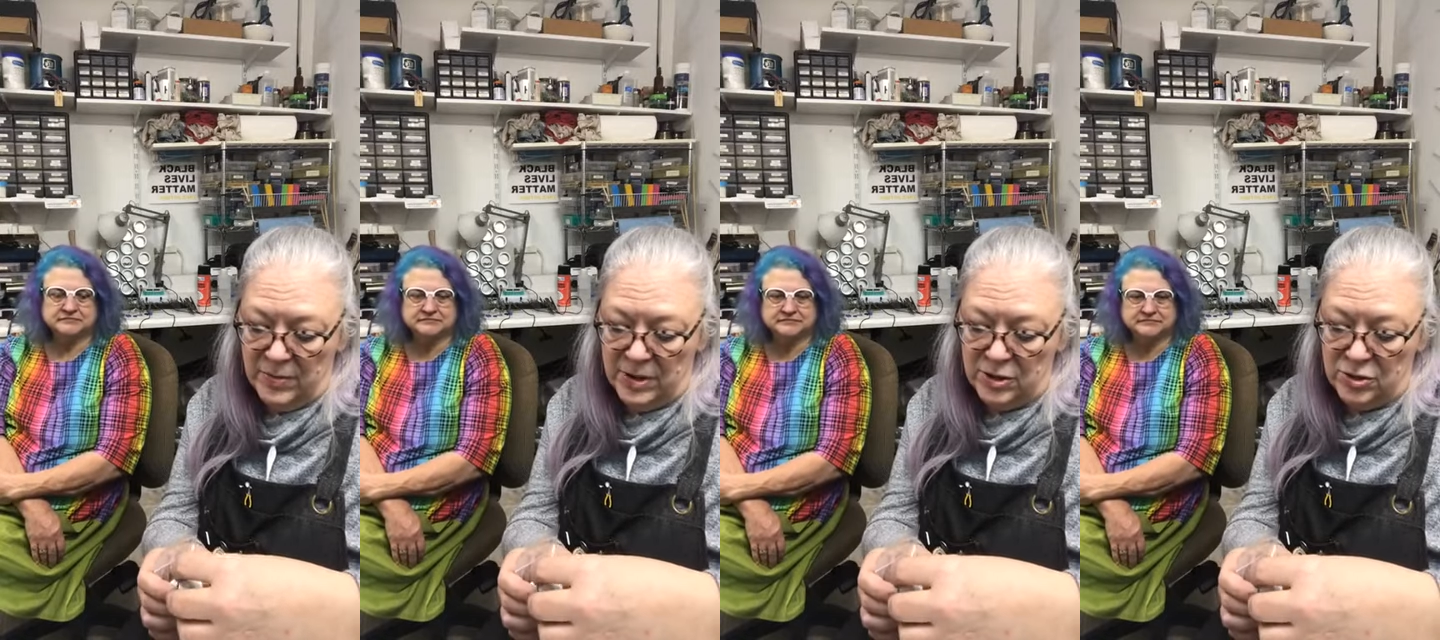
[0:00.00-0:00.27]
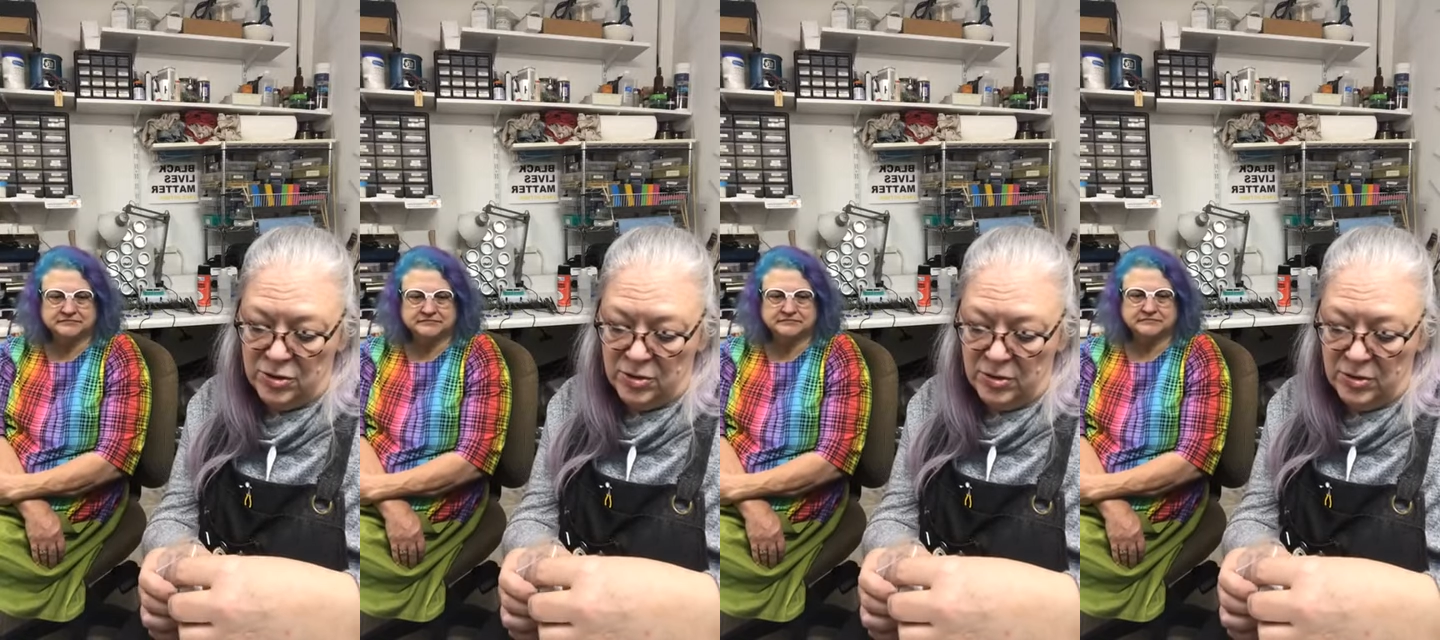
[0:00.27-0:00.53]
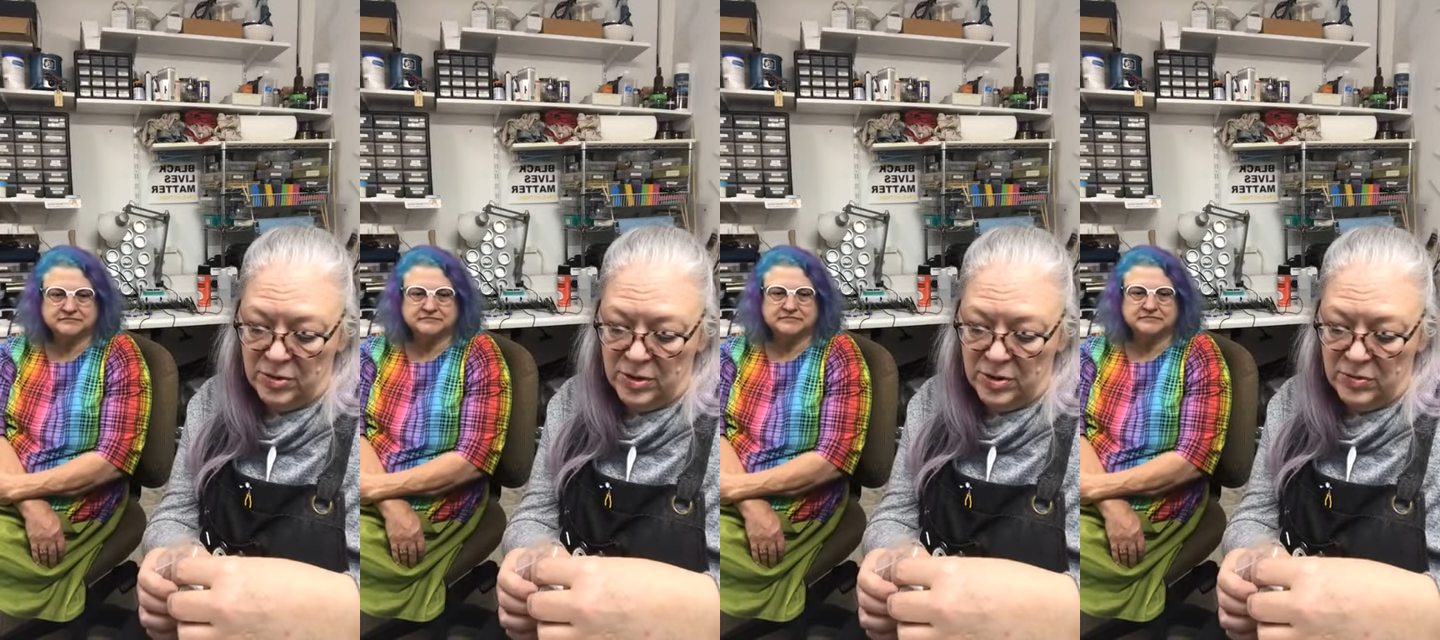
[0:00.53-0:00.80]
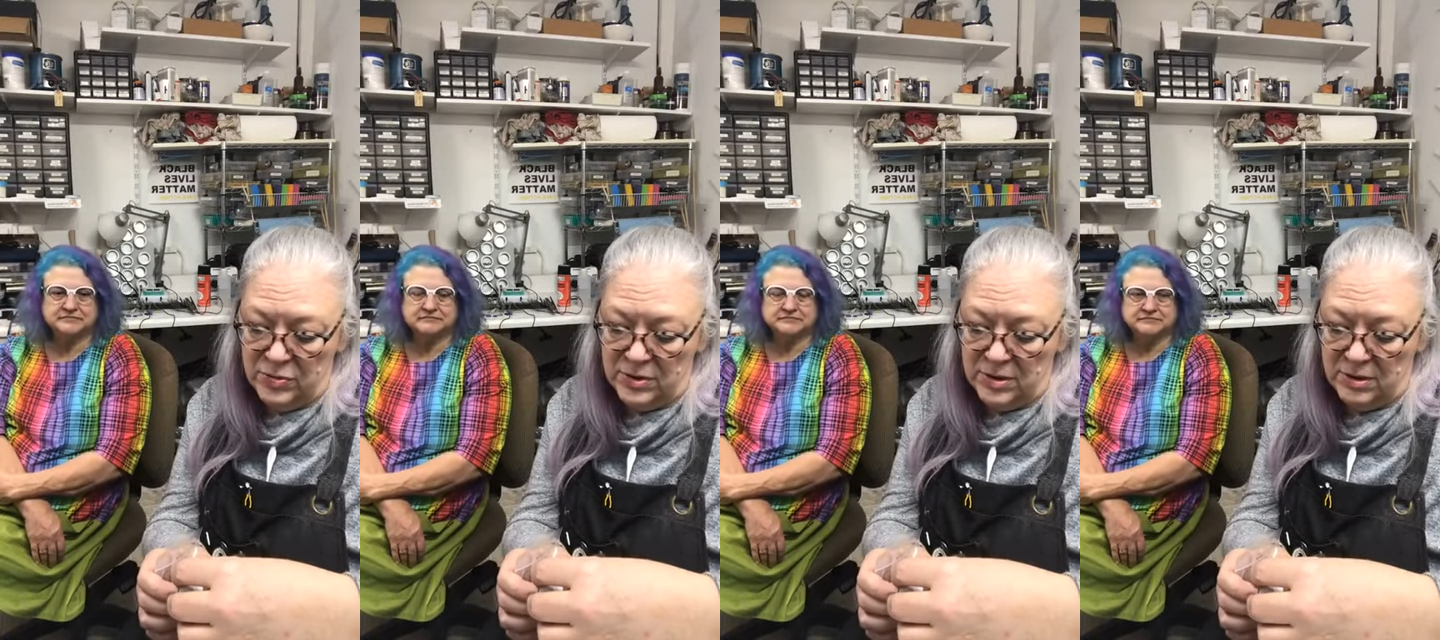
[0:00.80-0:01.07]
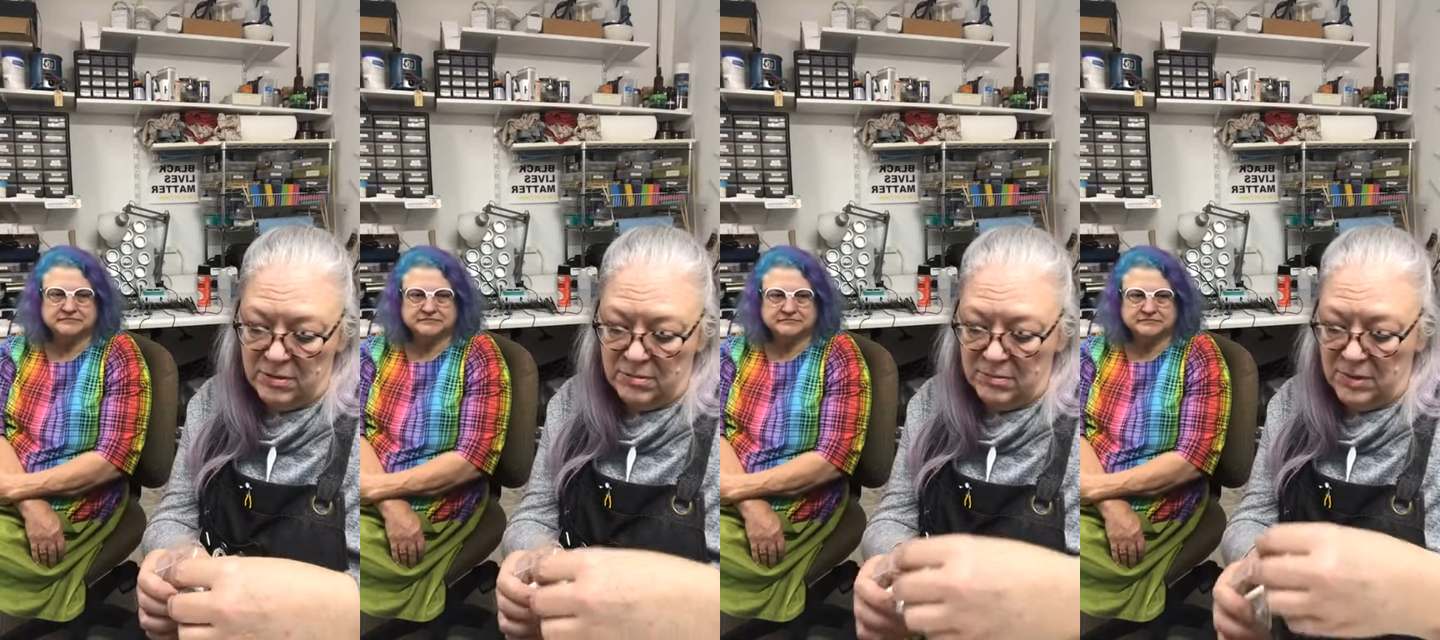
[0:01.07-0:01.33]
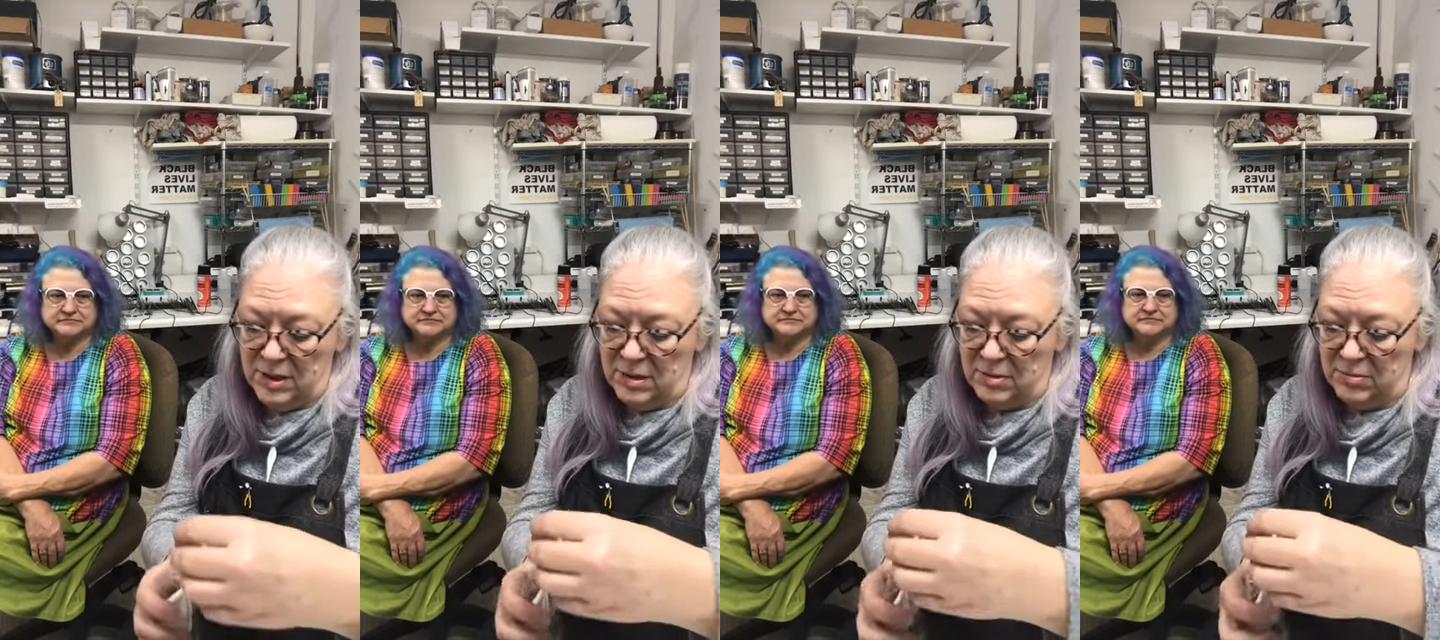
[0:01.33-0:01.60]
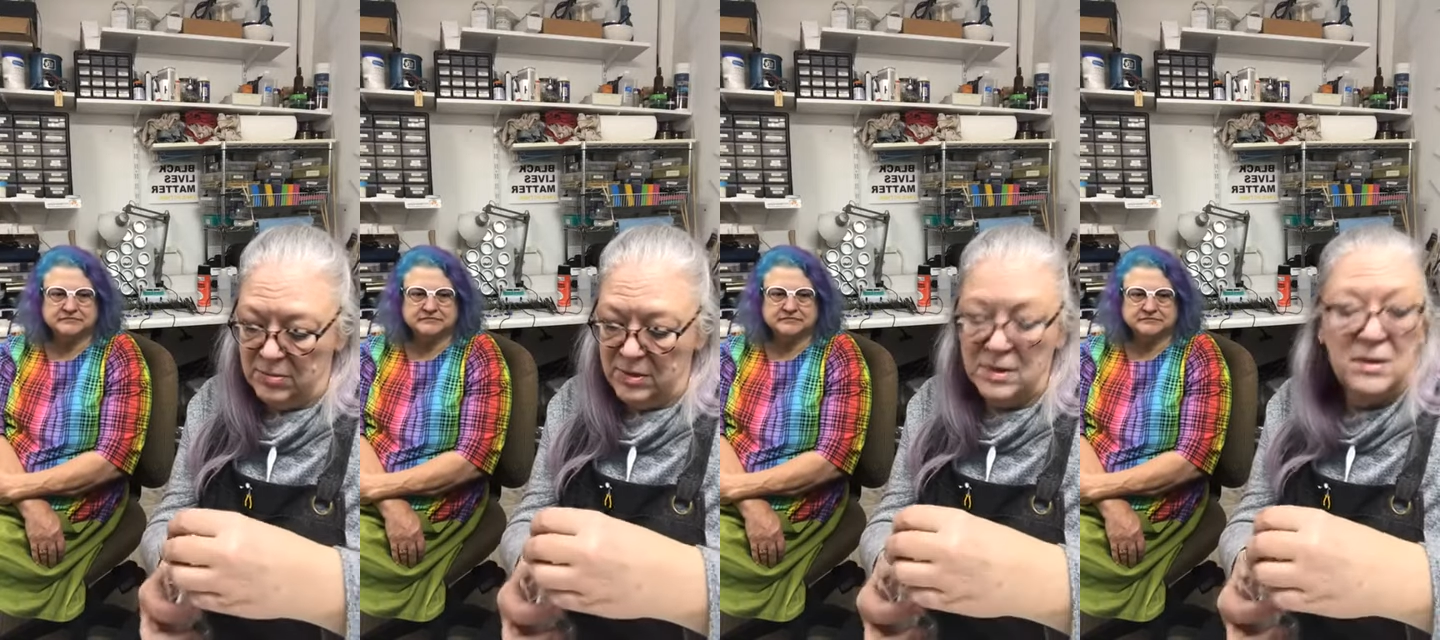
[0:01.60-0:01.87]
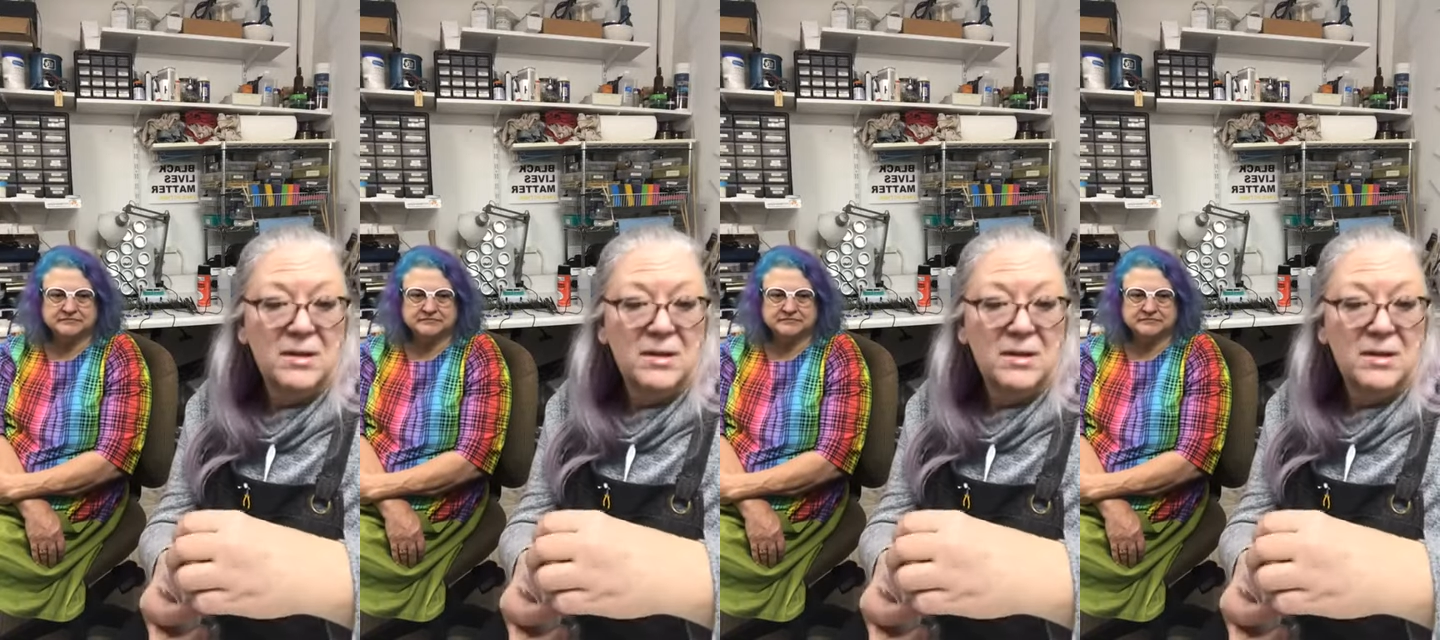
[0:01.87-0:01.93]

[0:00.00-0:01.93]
always want to make sure you're using